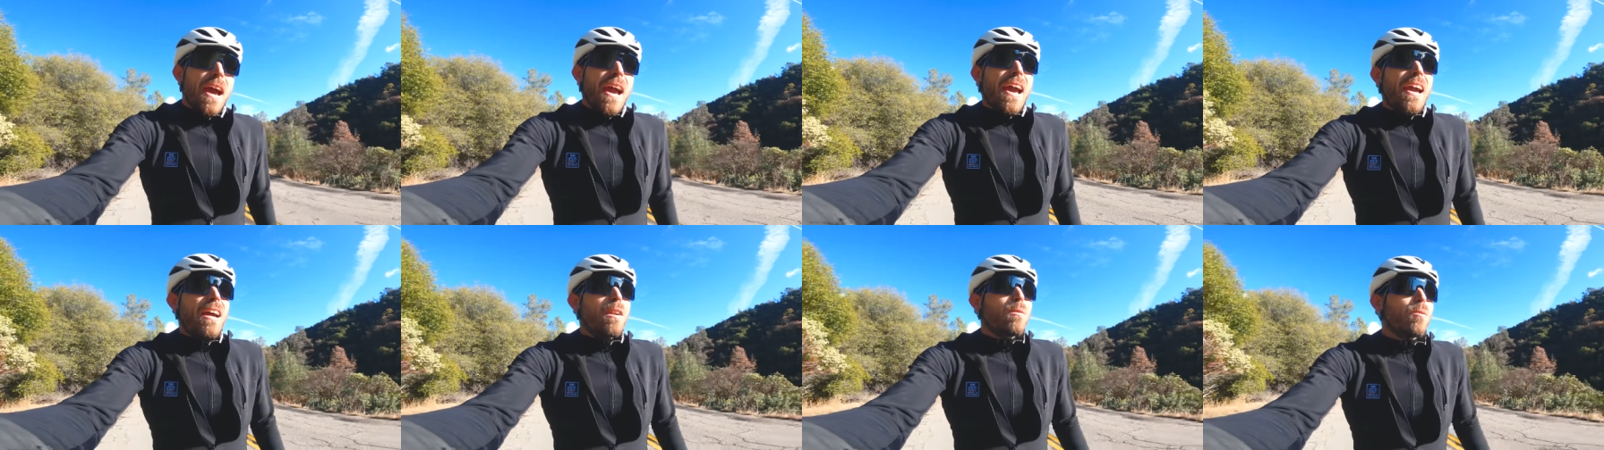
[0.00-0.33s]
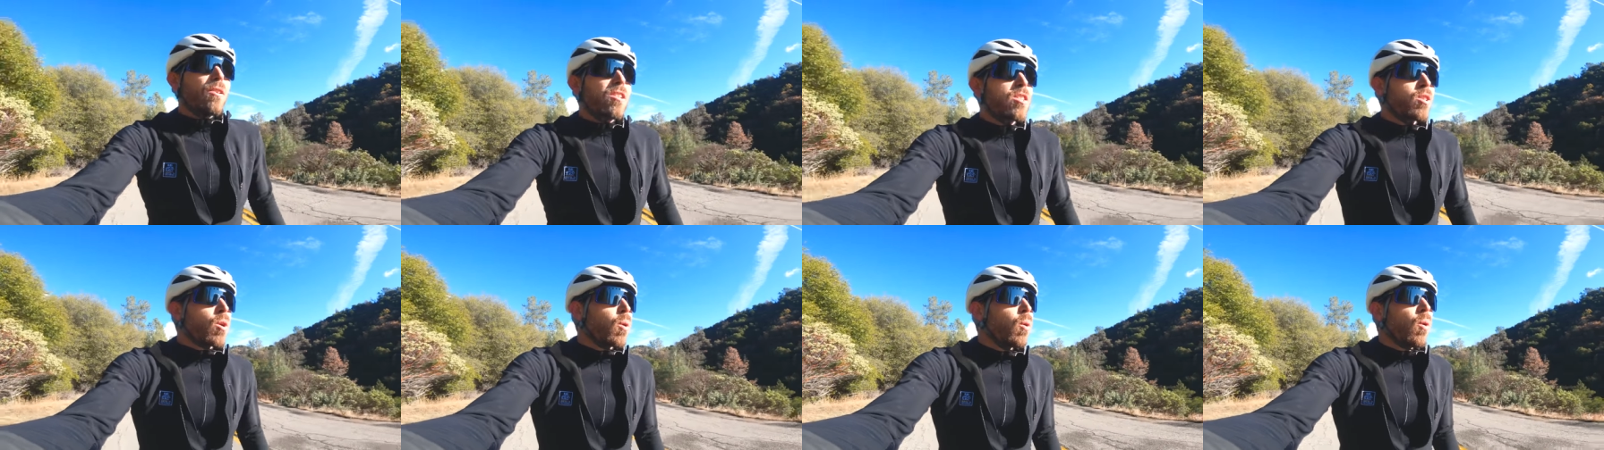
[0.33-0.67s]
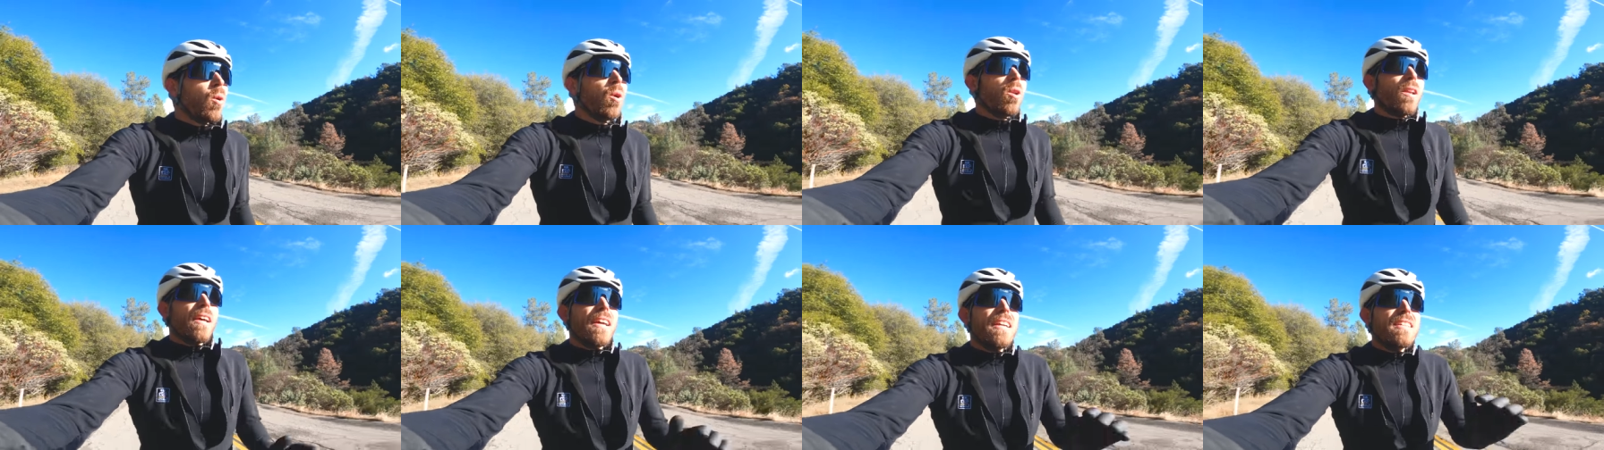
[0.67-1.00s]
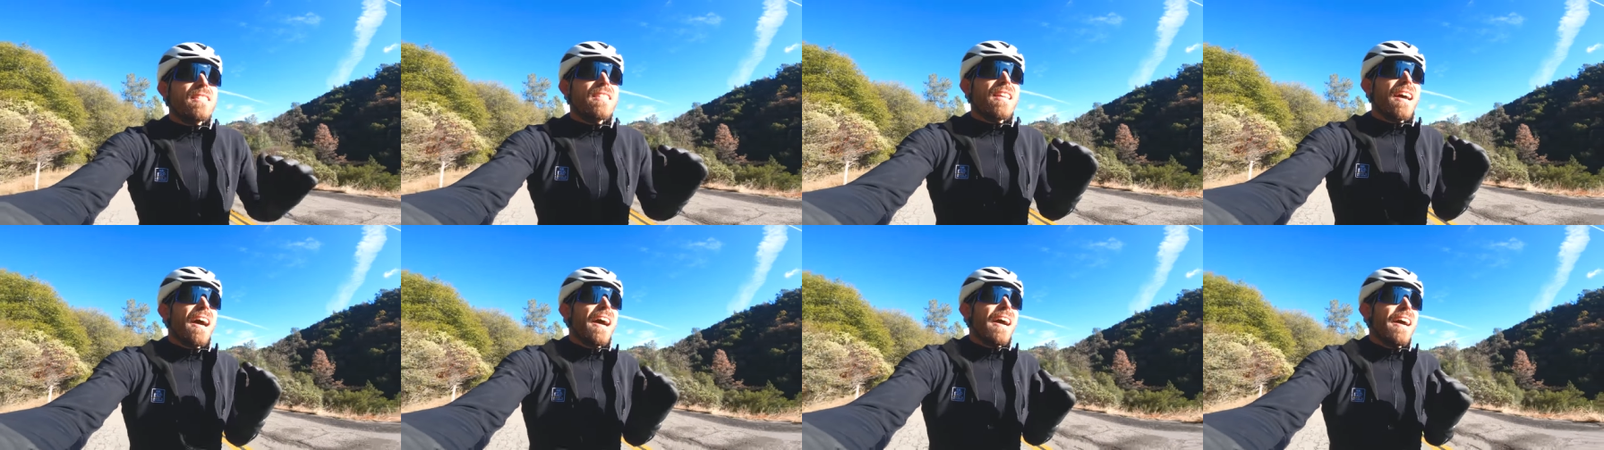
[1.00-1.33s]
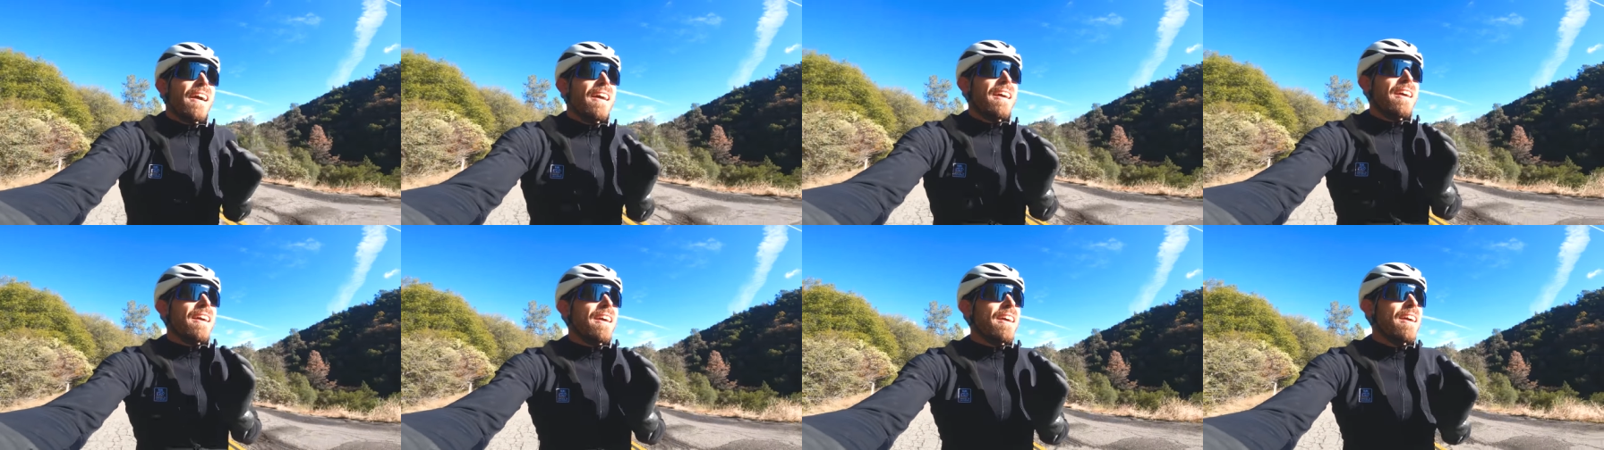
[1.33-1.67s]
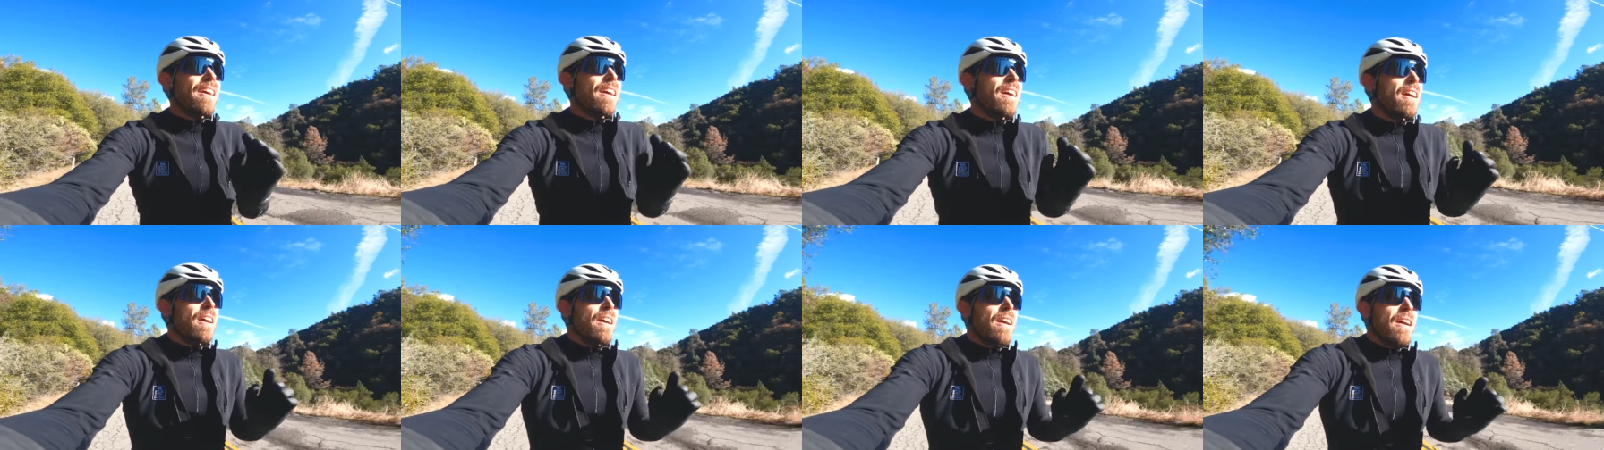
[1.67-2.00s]
And what's cool is that
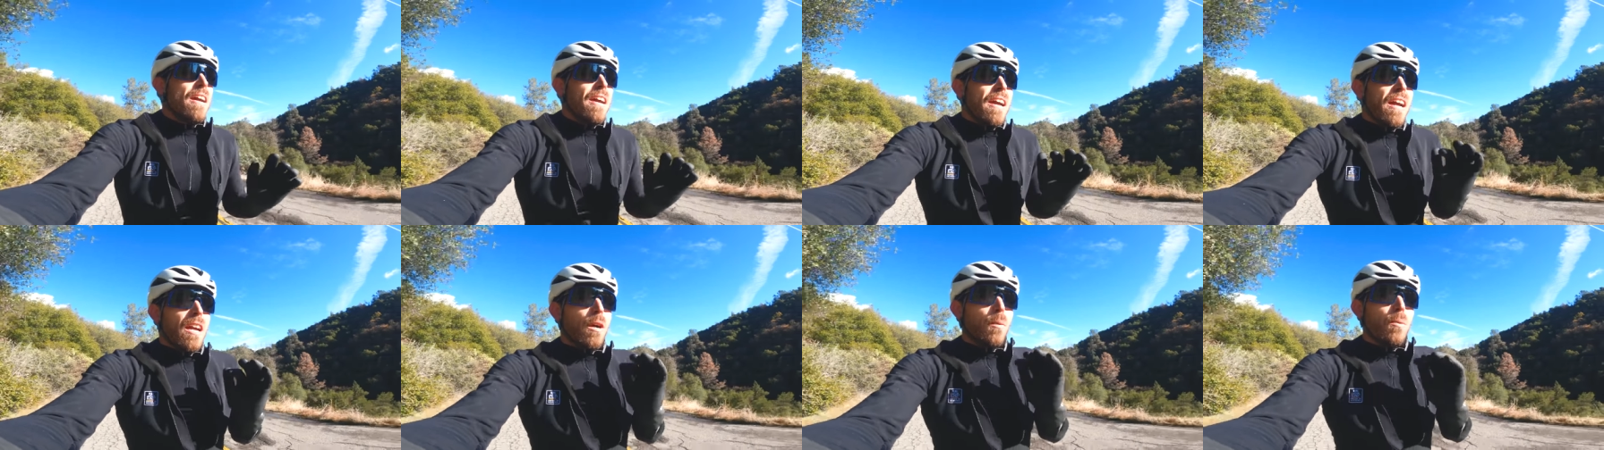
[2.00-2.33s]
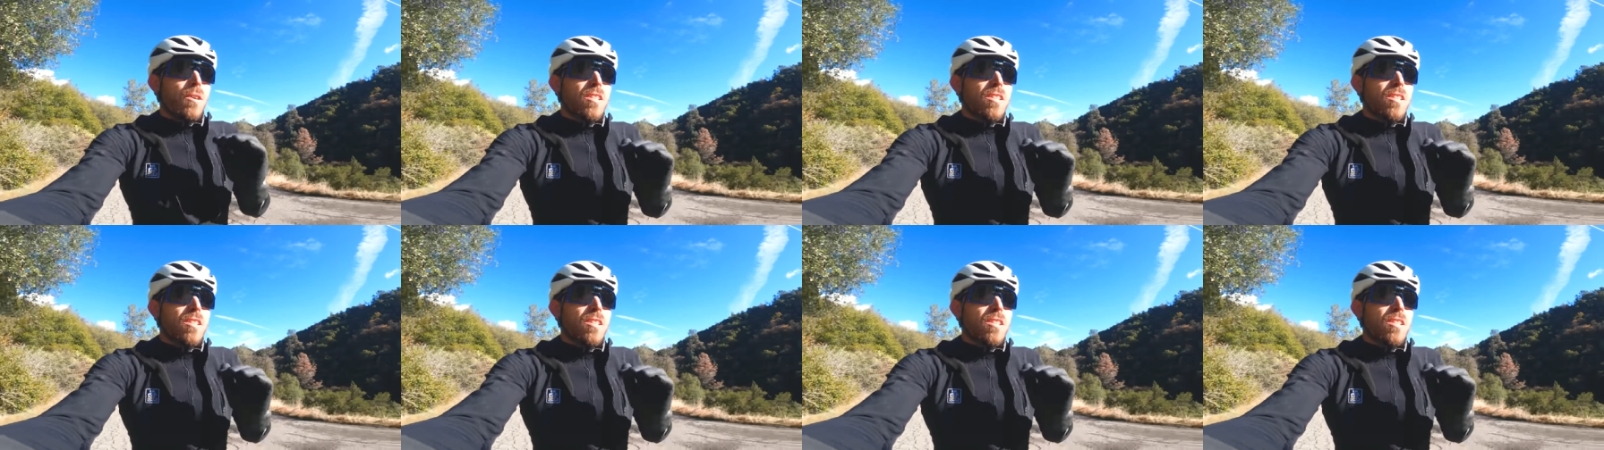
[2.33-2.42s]
it